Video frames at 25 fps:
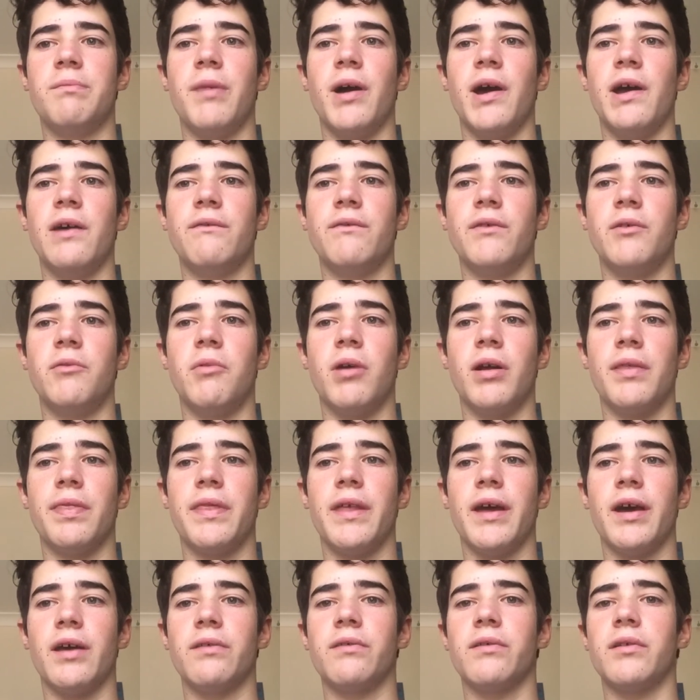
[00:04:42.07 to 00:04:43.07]
by over
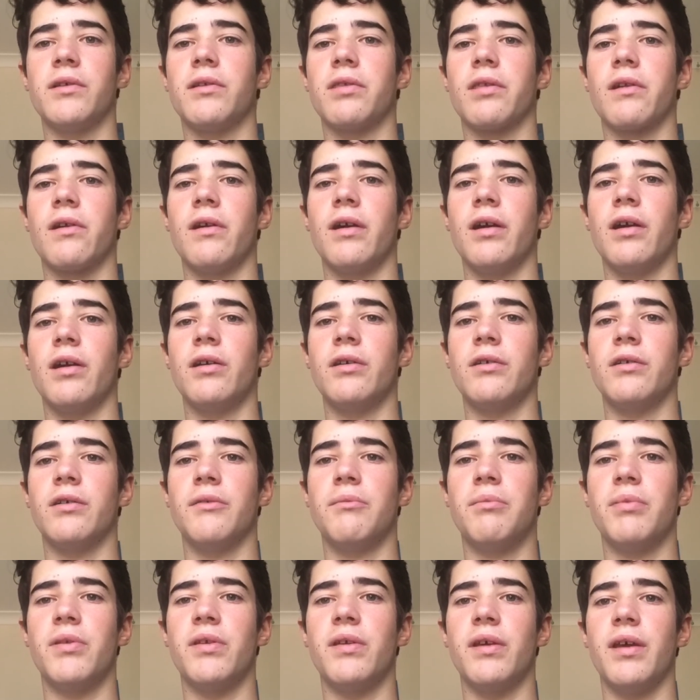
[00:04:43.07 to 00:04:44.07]

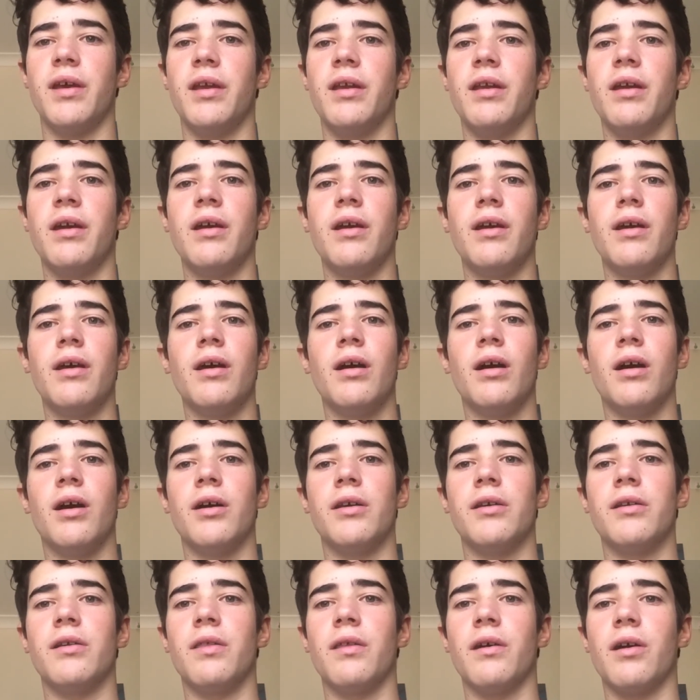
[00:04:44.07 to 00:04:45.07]
1,300%
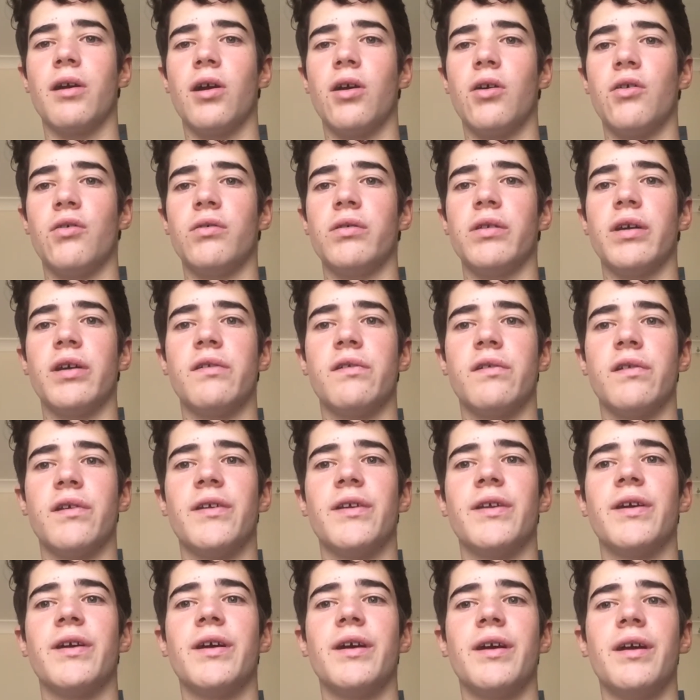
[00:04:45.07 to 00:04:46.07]
under the
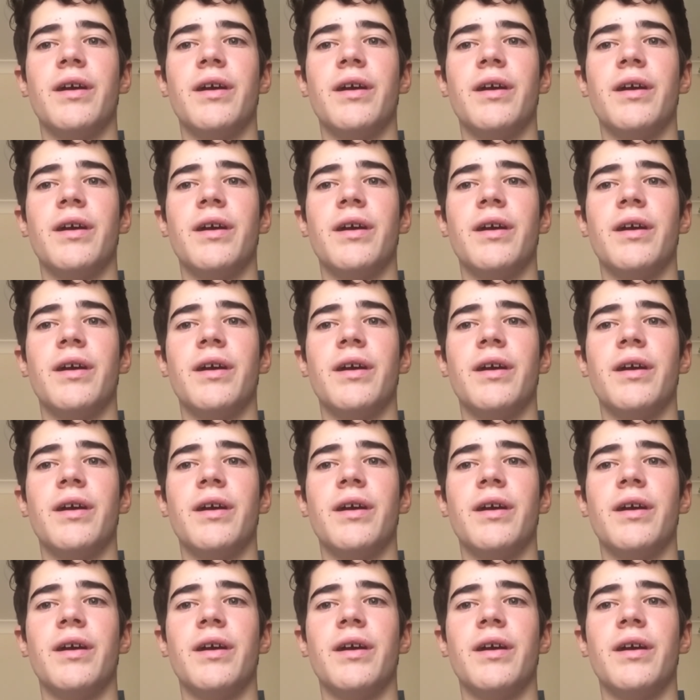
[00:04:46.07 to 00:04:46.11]
coalition.